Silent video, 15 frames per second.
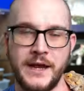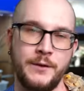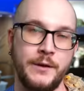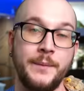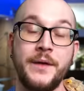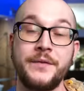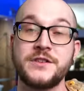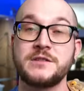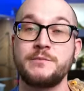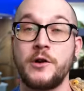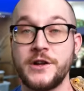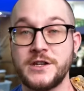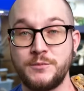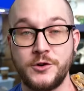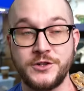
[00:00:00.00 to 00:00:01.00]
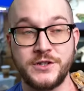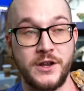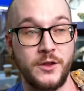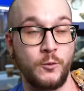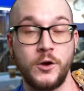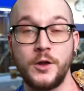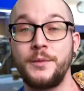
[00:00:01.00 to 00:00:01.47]
Anyway, I'm not the smartest person in
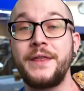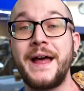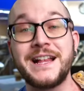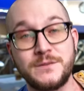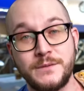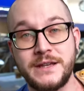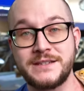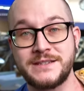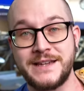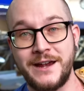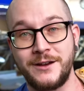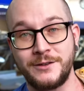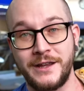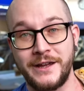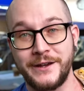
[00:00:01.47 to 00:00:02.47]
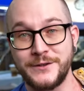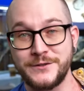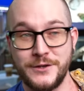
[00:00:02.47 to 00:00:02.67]
the world, but that's what they sound like.